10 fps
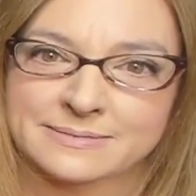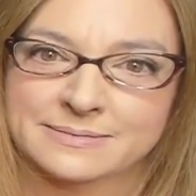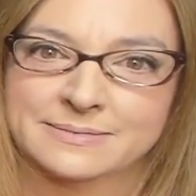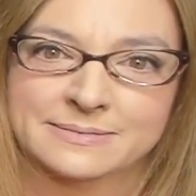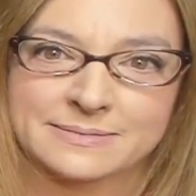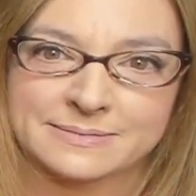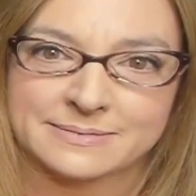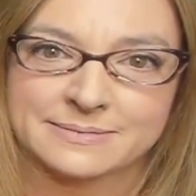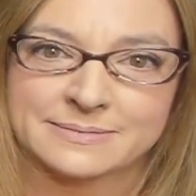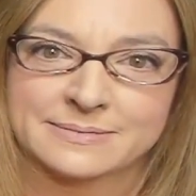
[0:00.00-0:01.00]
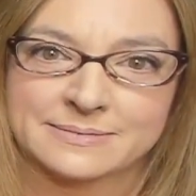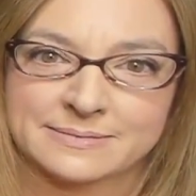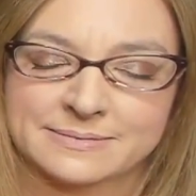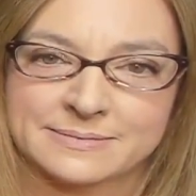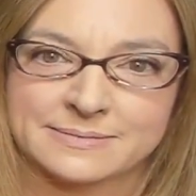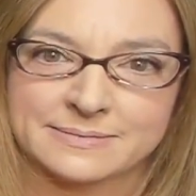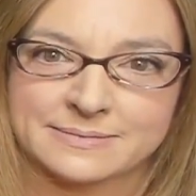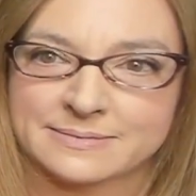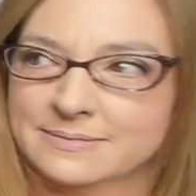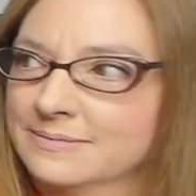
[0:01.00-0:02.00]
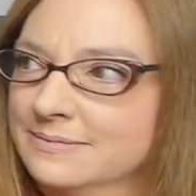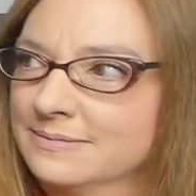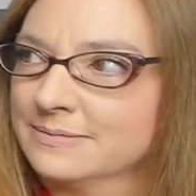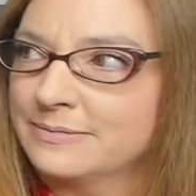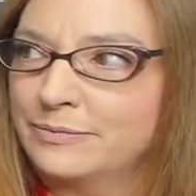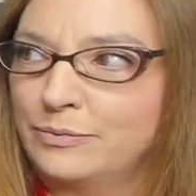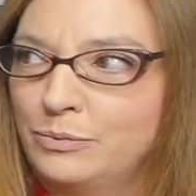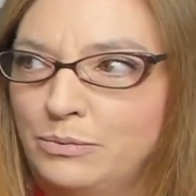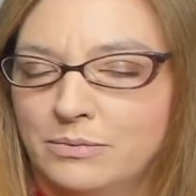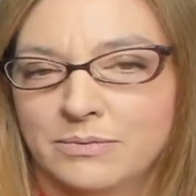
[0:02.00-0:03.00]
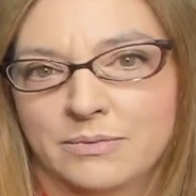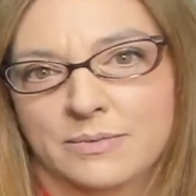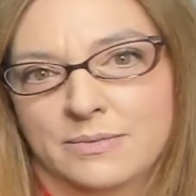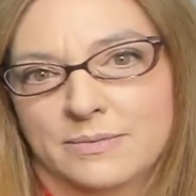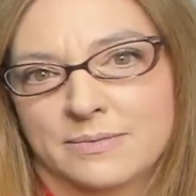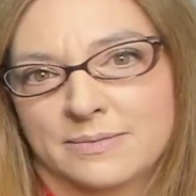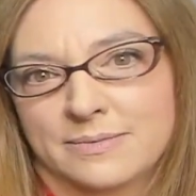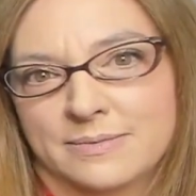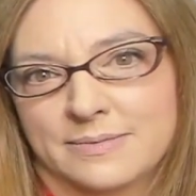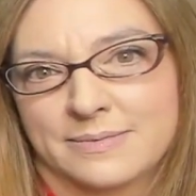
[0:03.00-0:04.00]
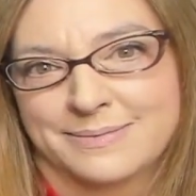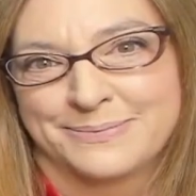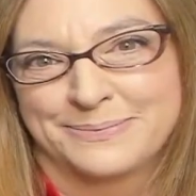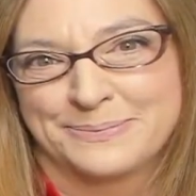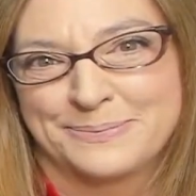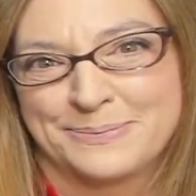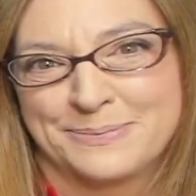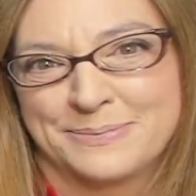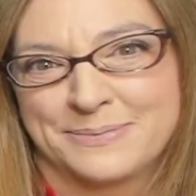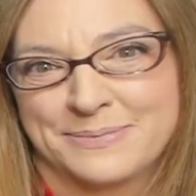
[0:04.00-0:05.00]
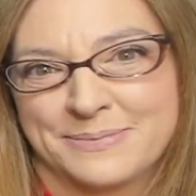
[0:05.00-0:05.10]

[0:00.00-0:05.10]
The person shown says nothing.